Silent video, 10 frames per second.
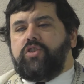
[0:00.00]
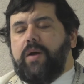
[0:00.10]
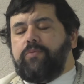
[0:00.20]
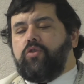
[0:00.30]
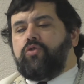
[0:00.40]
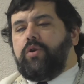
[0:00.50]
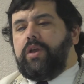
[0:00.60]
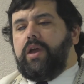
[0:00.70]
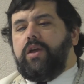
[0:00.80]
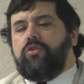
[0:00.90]
chapter
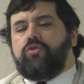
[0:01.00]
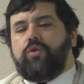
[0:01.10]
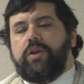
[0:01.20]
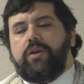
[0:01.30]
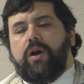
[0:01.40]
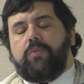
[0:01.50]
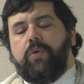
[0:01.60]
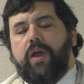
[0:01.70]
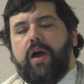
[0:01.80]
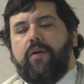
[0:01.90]
28 and 29,
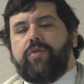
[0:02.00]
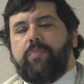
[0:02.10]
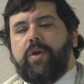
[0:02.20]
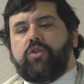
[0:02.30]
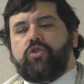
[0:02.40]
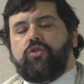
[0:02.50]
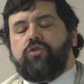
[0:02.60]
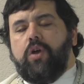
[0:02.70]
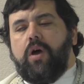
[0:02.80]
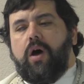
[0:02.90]
we have the
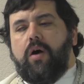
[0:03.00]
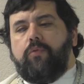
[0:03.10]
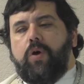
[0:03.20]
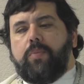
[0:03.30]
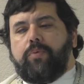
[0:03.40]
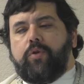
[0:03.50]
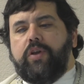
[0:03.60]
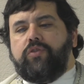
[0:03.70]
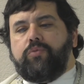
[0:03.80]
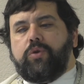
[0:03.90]
pictures of what
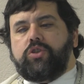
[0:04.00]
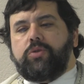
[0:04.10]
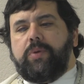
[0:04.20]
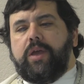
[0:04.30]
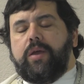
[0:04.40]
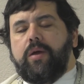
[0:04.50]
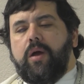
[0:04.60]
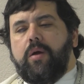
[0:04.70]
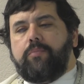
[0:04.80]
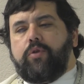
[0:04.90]
priests were to be.
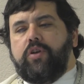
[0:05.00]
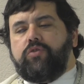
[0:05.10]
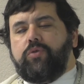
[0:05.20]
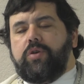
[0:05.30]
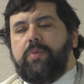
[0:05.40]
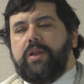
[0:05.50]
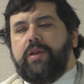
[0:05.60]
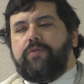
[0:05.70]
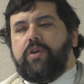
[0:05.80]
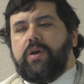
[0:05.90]
Priests were to be
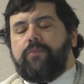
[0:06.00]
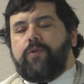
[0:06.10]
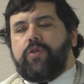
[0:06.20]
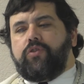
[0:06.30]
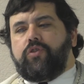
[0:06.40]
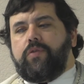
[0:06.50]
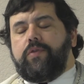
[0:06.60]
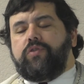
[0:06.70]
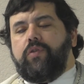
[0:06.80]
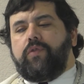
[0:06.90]
lifted up for the
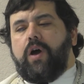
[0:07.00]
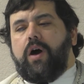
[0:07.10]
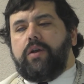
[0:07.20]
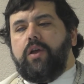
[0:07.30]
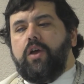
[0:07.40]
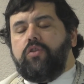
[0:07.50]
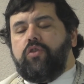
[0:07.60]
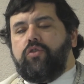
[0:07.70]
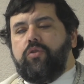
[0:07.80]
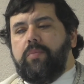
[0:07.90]
service of God
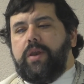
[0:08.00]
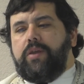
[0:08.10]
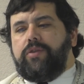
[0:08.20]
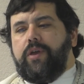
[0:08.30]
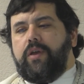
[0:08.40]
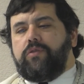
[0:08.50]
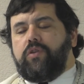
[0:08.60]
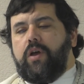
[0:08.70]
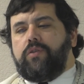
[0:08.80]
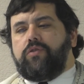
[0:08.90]
to do many things
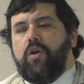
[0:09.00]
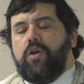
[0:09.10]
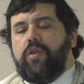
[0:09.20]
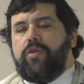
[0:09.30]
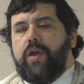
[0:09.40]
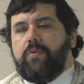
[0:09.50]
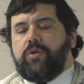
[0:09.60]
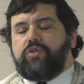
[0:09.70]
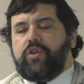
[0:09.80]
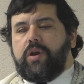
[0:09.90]
as they
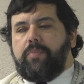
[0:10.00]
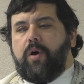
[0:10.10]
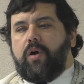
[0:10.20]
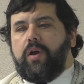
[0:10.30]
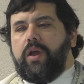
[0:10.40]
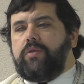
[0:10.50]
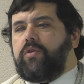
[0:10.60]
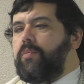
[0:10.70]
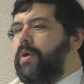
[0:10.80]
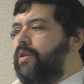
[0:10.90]
were set apart and
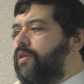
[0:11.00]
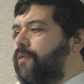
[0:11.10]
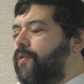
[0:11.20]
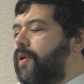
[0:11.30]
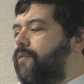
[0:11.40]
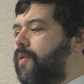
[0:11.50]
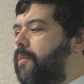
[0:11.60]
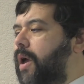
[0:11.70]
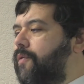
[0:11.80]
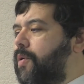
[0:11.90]
to be different
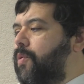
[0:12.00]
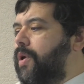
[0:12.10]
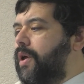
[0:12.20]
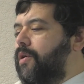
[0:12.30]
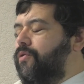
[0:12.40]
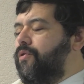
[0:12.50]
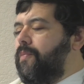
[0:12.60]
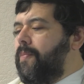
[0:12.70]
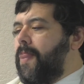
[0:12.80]
from everyone else.